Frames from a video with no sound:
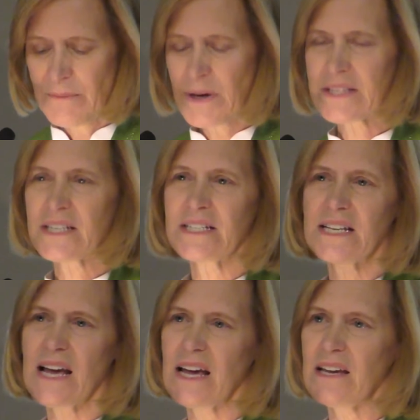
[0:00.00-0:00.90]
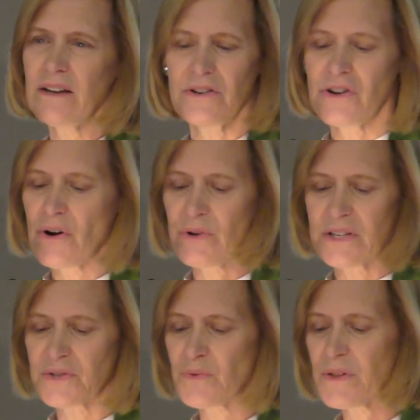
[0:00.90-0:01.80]
But today,
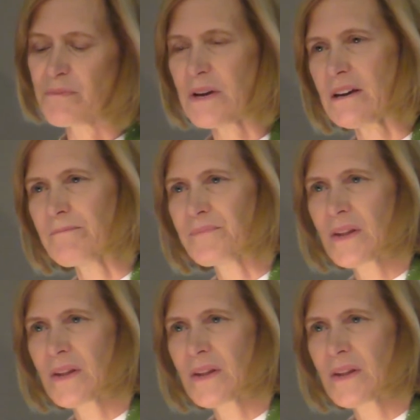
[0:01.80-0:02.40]
notice with me